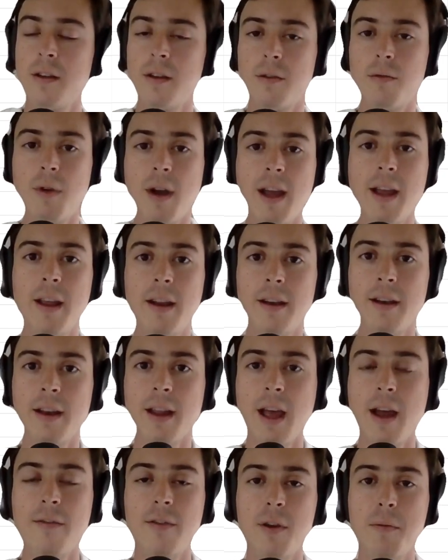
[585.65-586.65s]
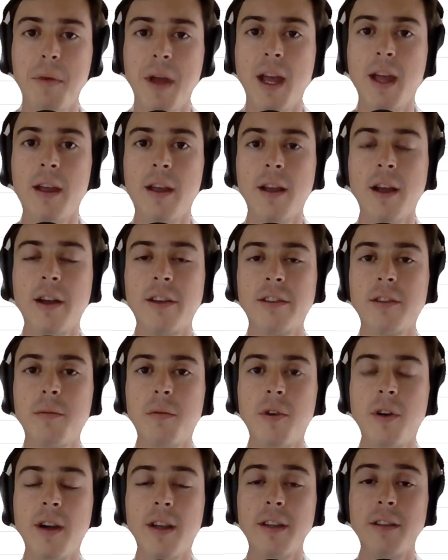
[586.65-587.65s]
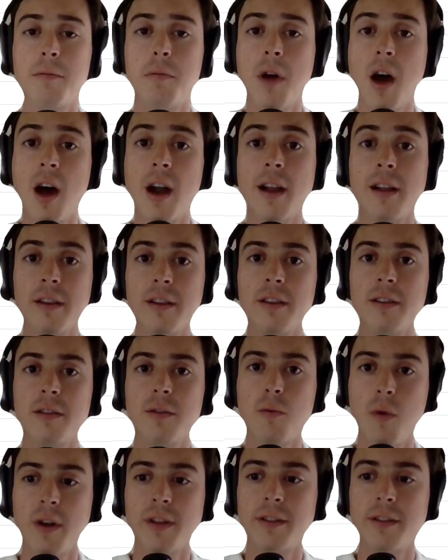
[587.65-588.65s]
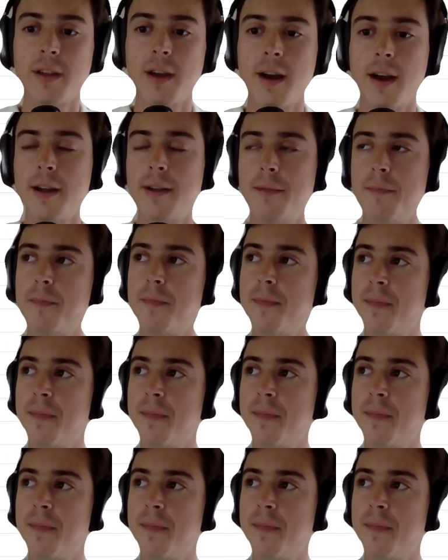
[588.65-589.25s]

Right? Every paying customer has bought at least one time.